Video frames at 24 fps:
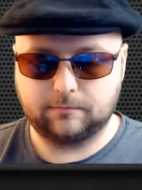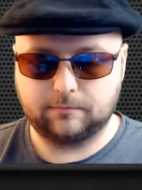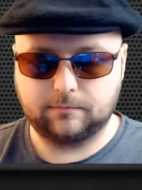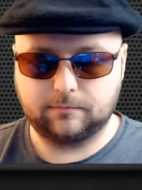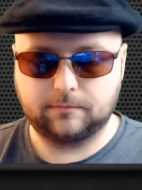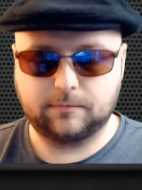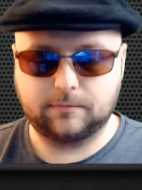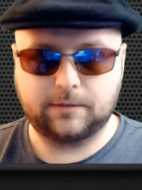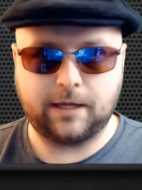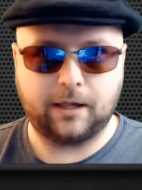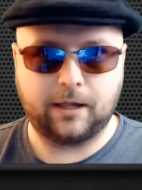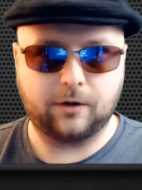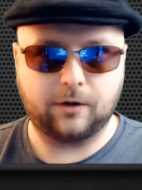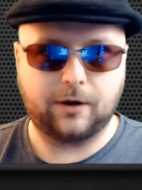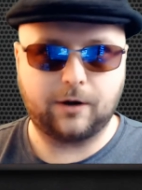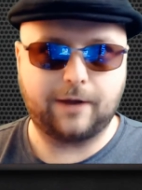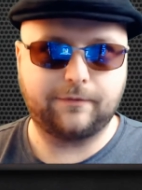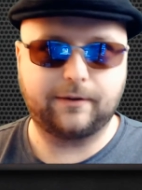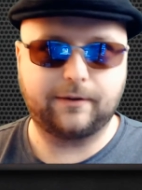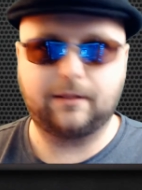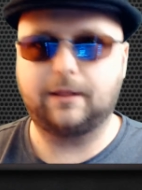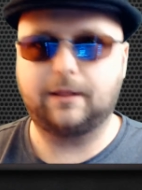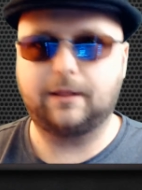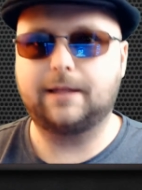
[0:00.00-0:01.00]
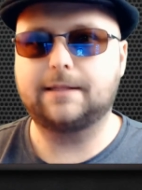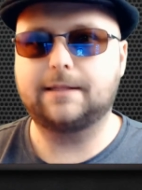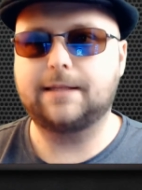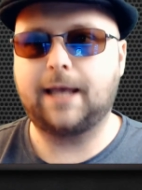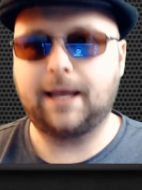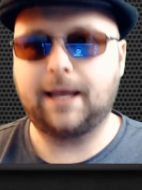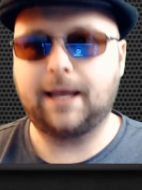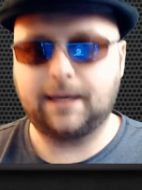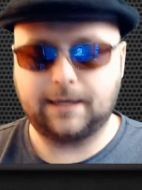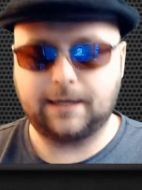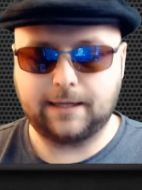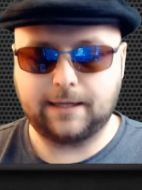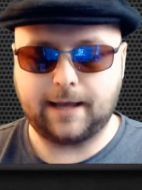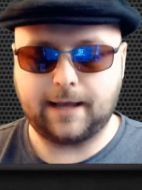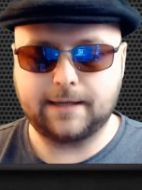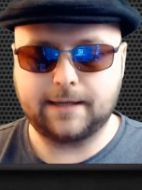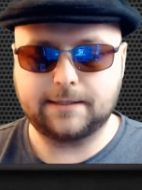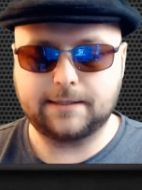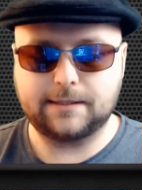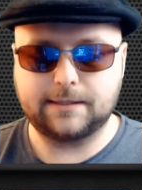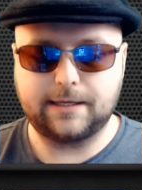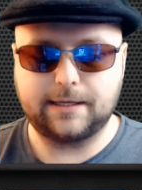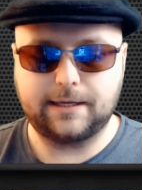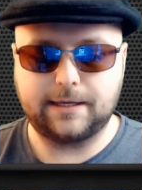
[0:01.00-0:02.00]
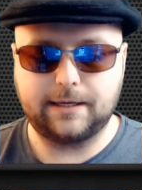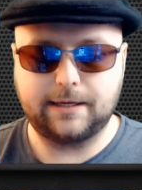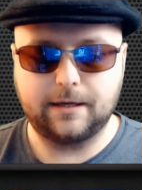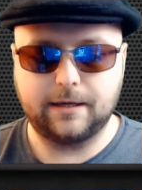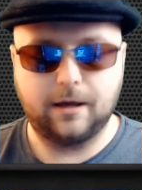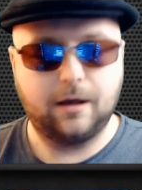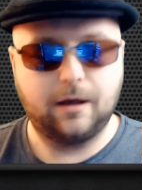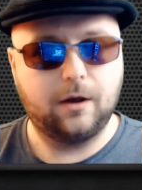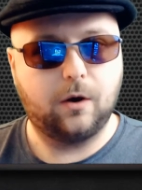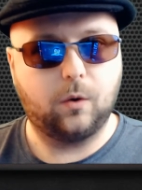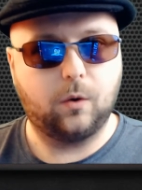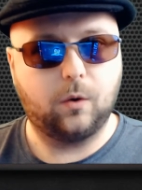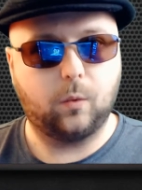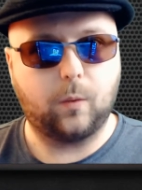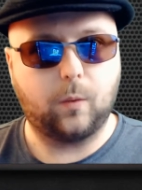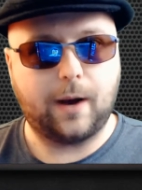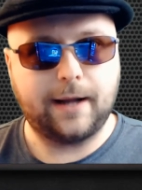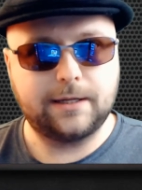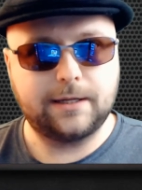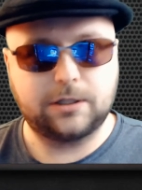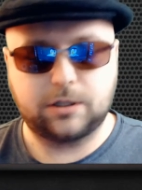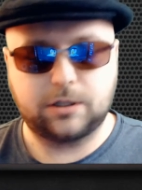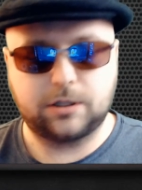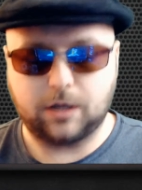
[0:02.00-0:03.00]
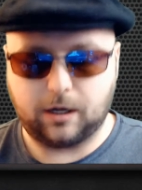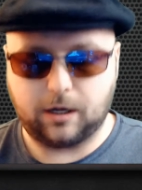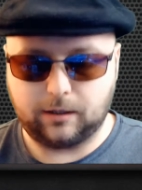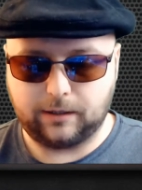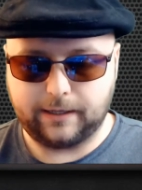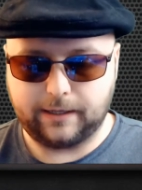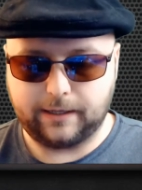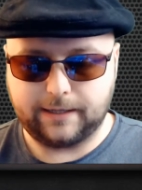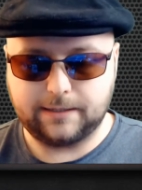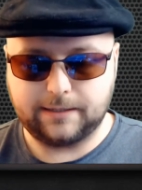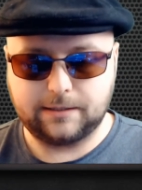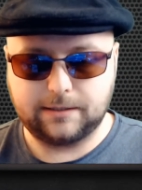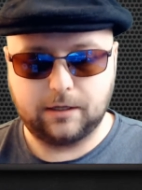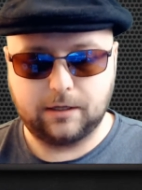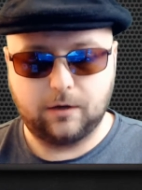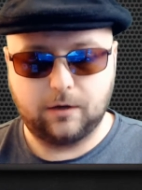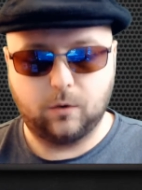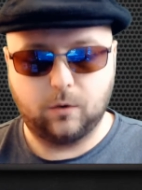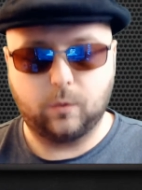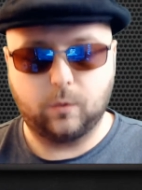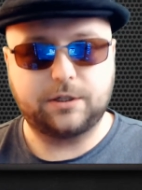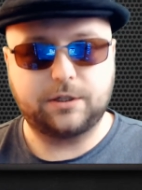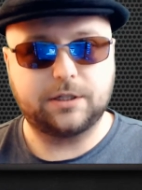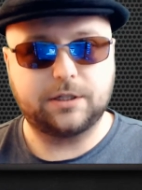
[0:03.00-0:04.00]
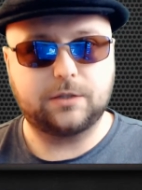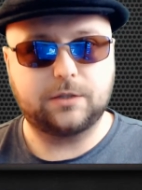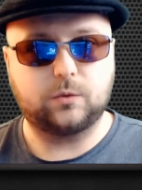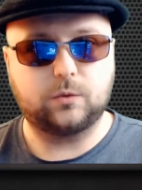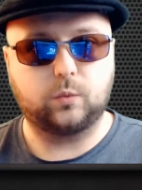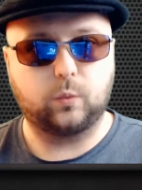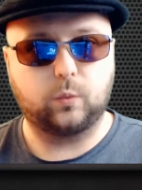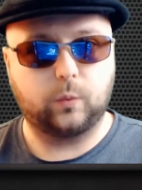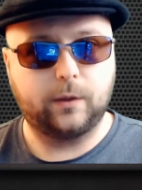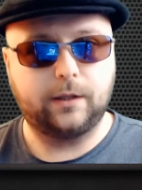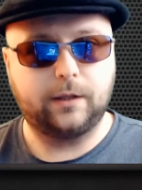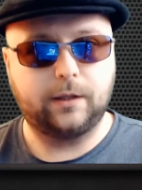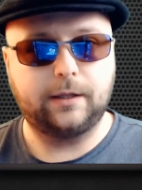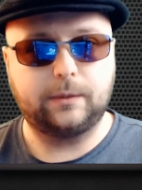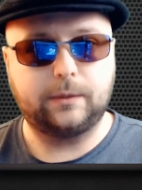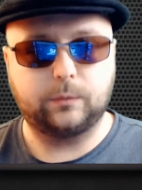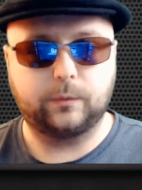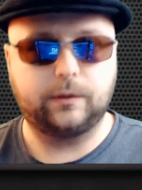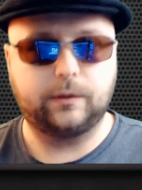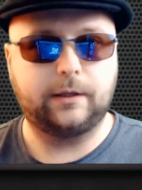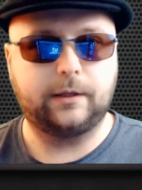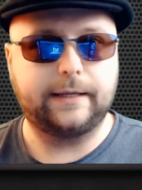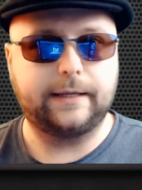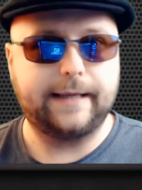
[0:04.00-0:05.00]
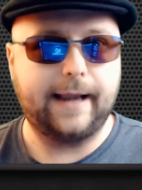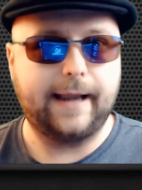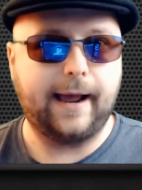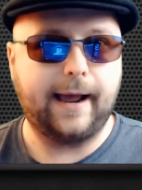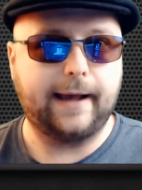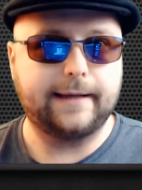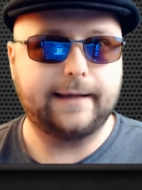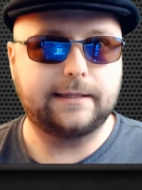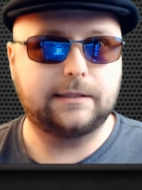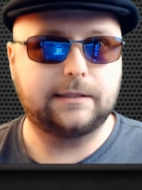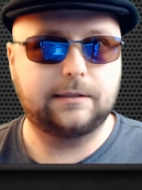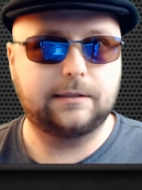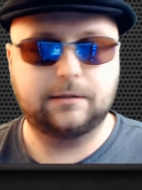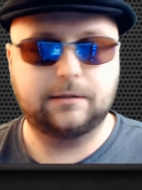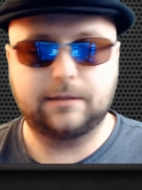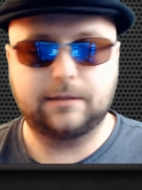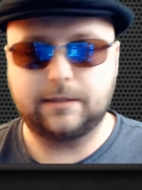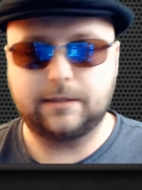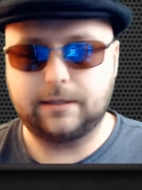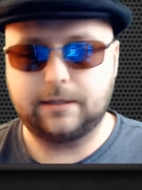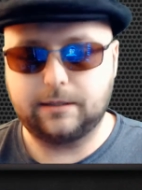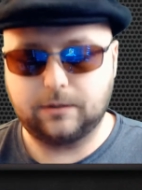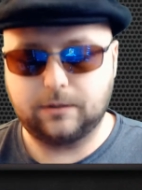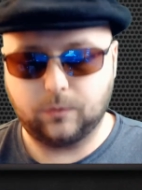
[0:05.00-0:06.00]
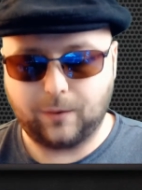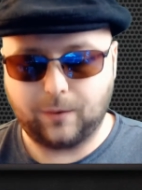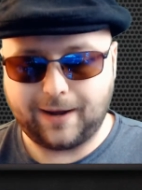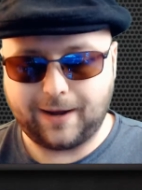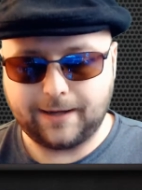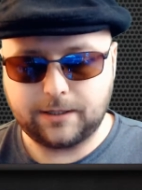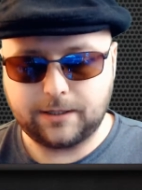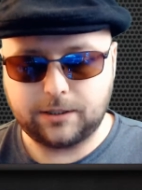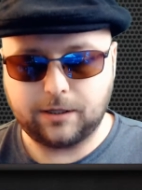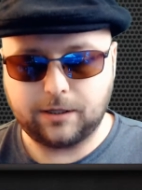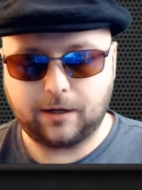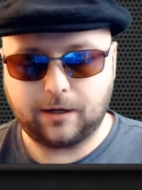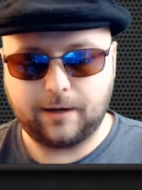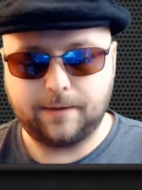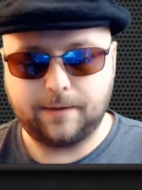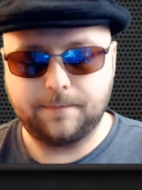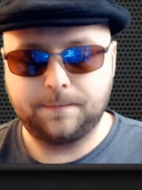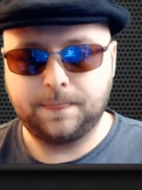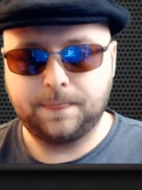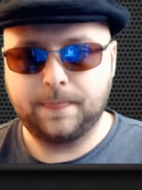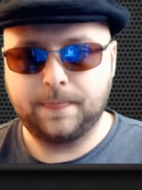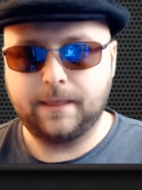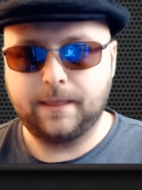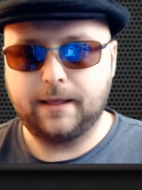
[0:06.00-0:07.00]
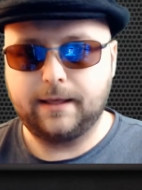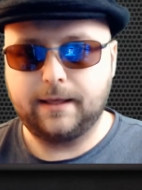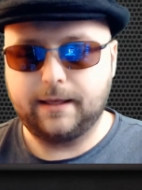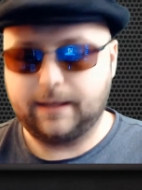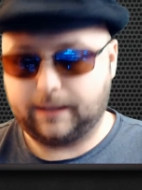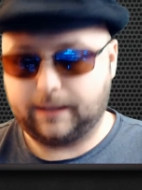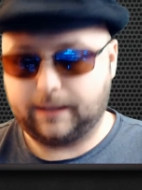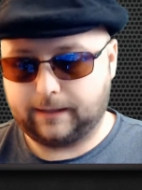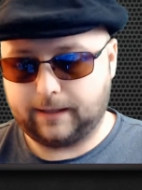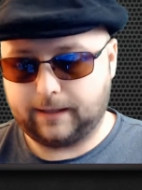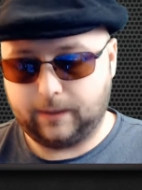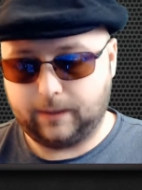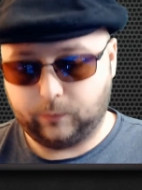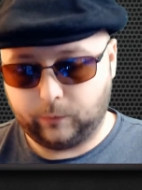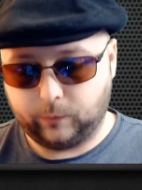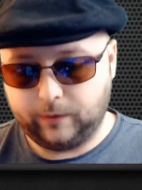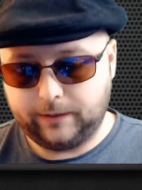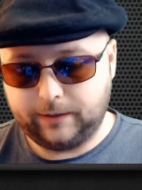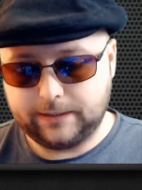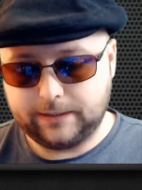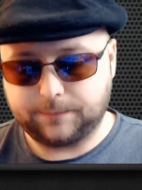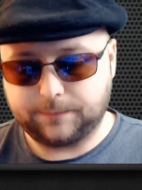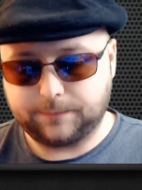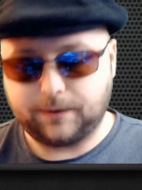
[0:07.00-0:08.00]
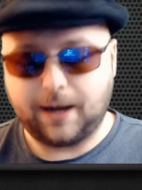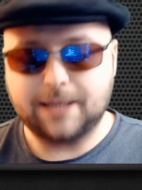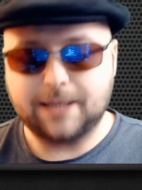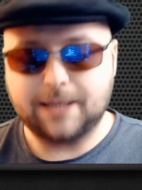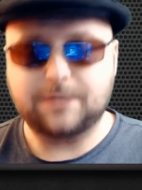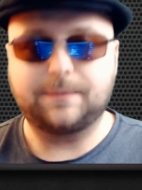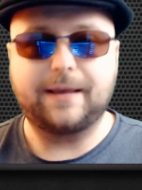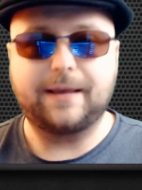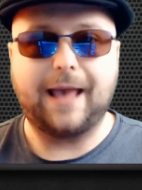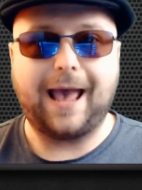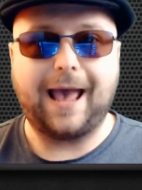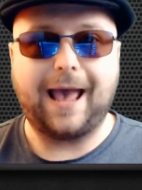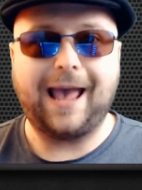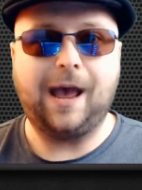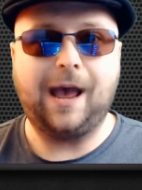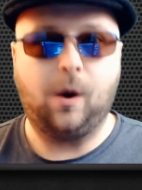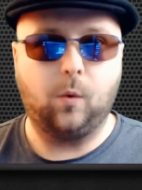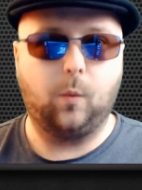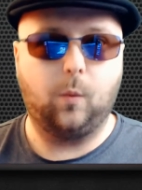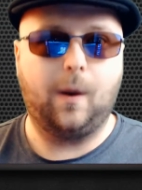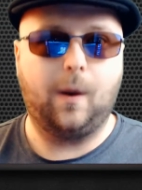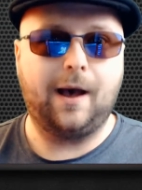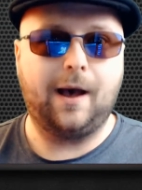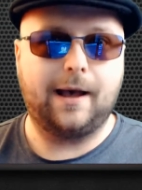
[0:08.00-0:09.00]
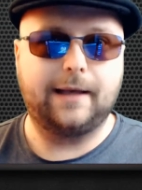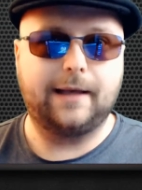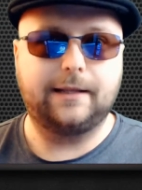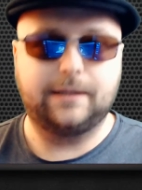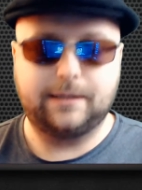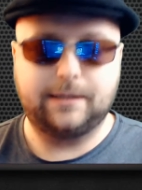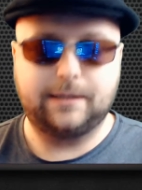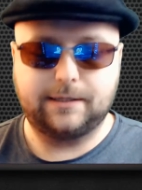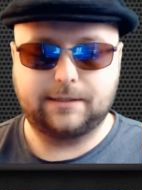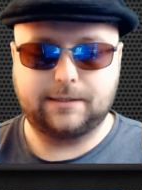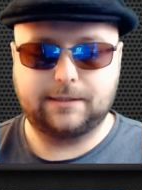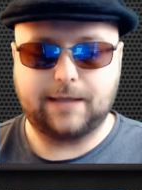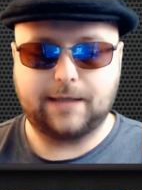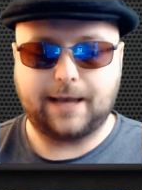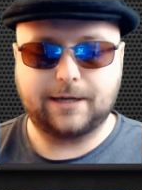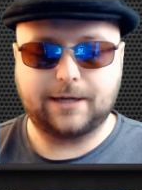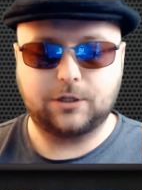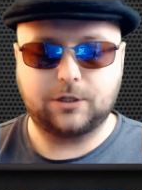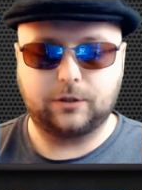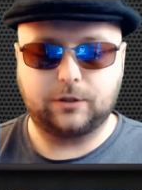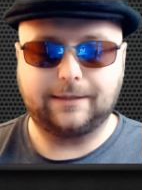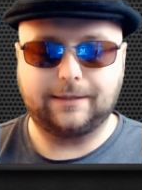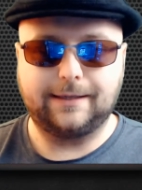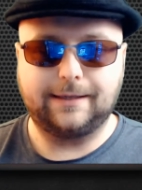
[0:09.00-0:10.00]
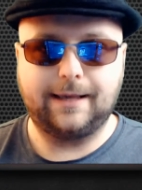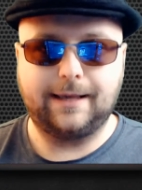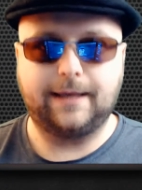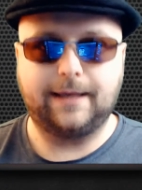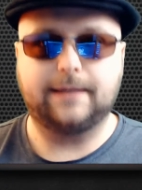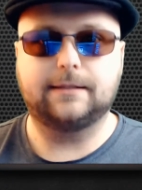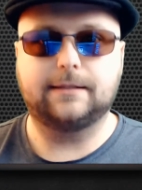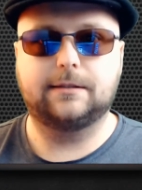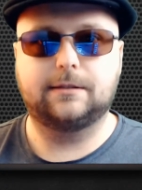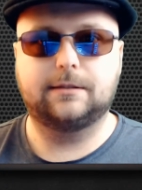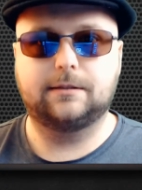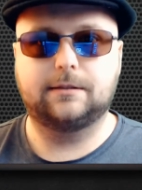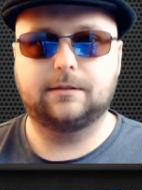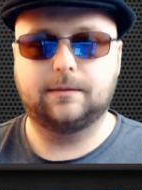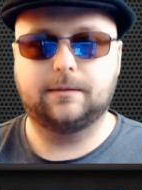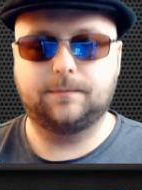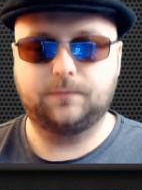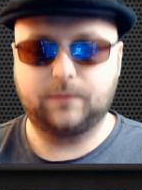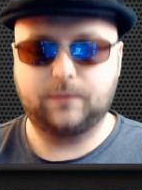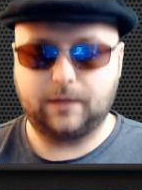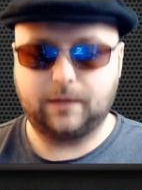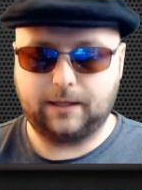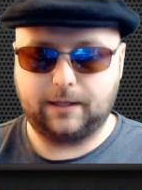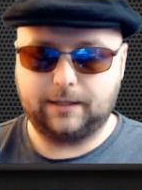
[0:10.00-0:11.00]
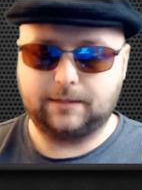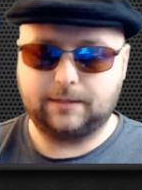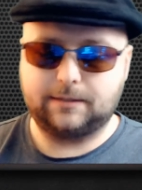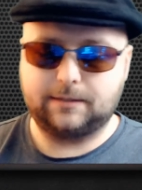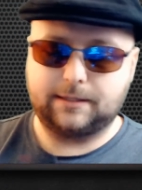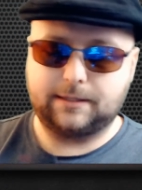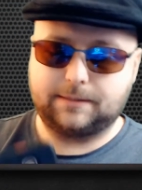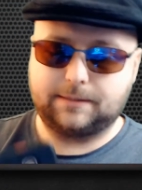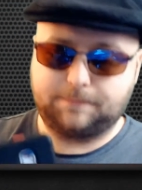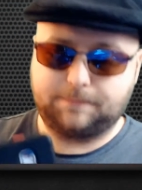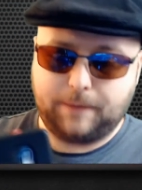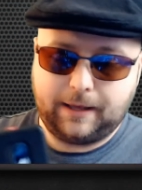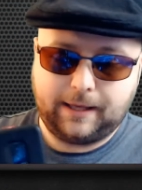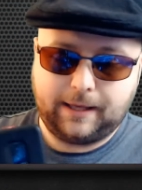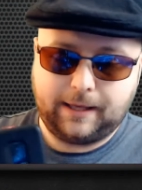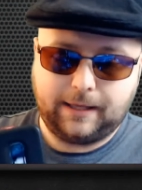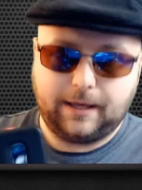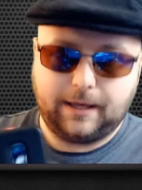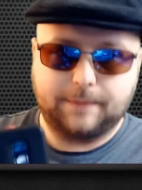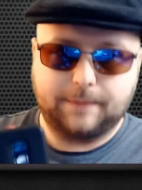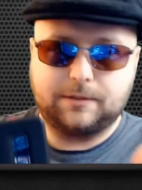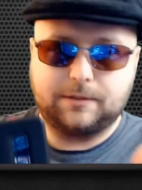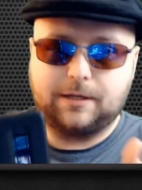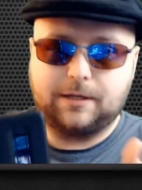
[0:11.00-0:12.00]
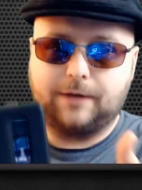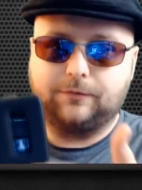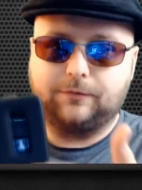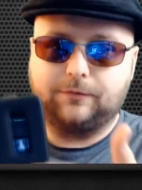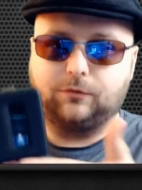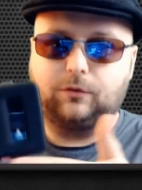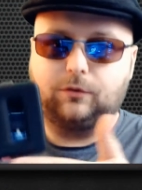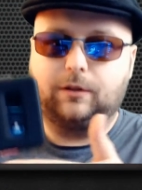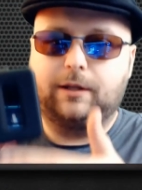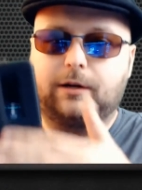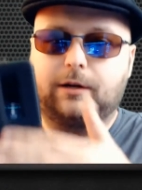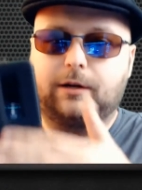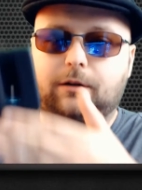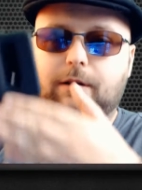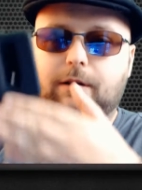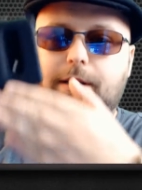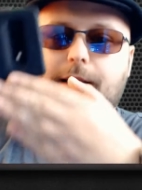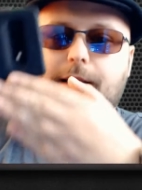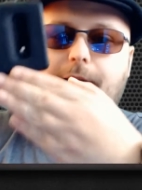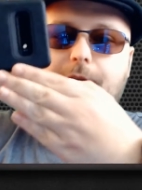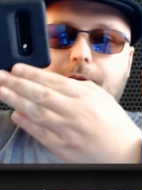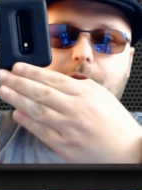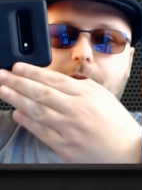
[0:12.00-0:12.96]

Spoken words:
telegraphic lens, and it has the wide shot lens, which is really, really nice. The wide shot, it really surprised me how wide this actually gets. It's picking up stuff literally like